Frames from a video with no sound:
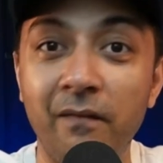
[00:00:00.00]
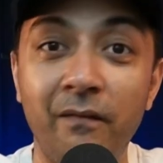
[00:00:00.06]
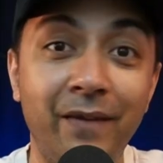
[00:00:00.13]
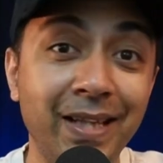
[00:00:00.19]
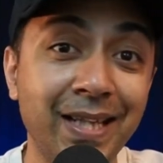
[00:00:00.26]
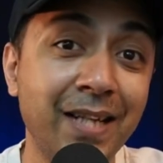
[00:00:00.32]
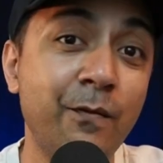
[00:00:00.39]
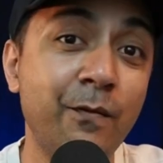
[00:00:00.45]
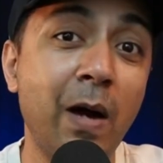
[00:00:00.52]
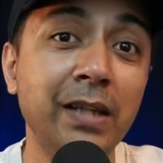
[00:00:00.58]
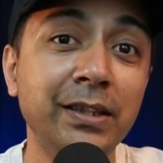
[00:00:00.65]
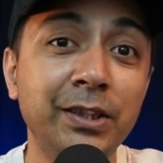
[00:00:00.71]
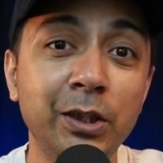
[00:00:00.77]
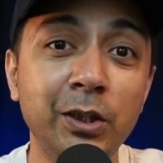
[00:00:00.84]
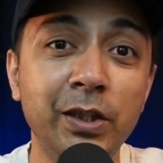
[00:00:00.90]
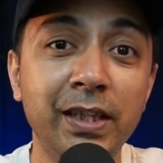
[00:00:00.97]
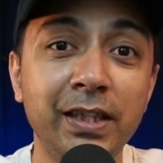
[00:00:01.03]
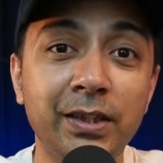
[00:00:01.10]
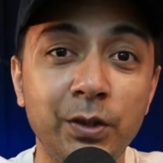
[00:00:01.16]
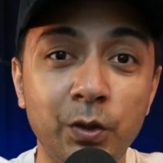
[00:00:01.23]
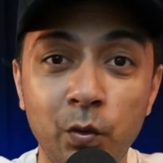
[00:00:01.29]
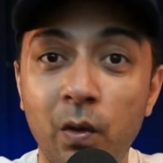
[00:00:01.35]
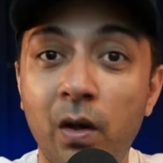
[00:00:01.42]
With advanced
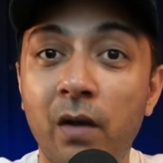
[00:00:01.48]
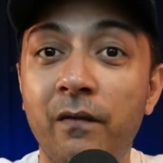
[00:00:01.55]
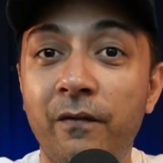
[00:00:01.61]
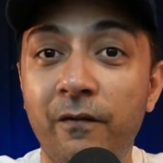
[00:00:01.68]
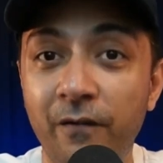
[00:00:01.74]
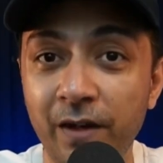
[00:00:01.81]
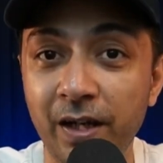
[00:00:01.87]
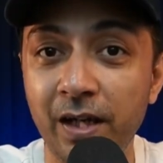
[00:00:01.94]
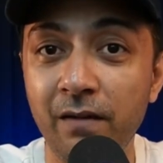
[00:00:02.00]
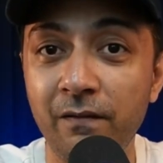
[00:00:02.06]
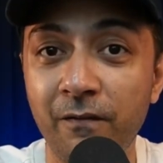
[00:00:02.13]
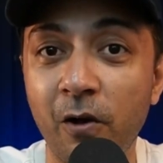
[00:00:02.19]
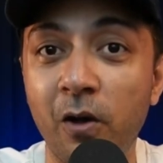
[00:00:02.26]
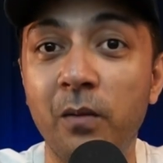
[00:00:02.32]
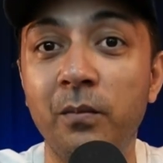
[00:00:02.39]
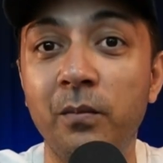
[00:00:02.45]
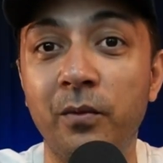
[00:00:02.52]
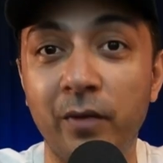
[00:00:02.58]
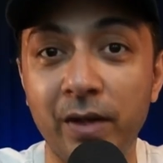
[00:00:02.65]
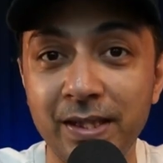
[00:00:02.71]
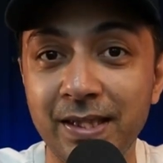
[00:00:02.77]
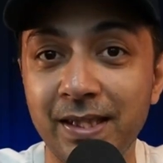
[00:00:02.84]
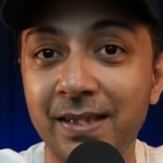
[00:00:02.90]
units, you are free from
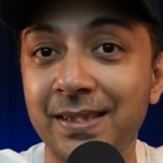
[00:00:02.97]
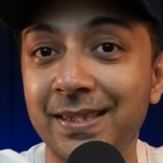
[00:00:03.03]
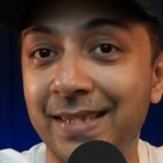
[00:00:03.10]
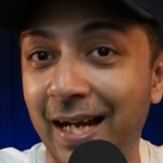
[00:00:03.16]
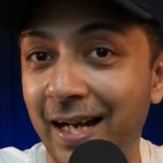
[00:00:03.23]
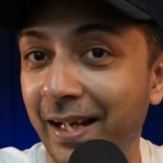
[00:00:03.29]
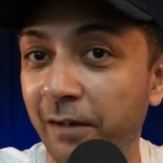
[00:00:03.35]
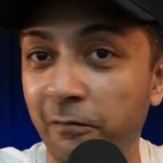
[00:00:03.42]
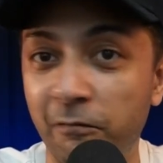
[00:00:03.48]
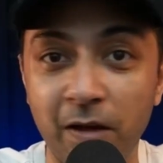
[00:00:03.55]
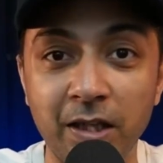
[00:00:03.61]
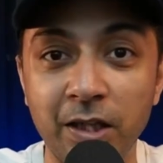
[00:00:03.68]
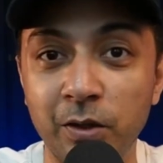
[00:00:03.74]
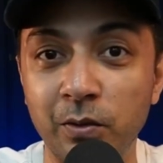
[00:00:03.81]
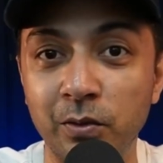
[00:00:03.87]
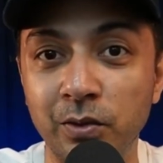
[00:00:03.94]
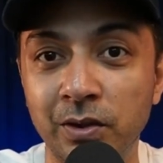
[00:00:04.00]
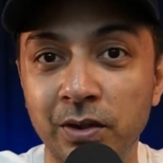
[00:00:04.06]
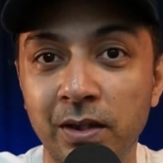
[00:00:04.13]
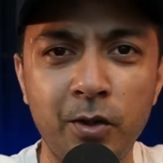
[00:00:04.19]
rigid static values.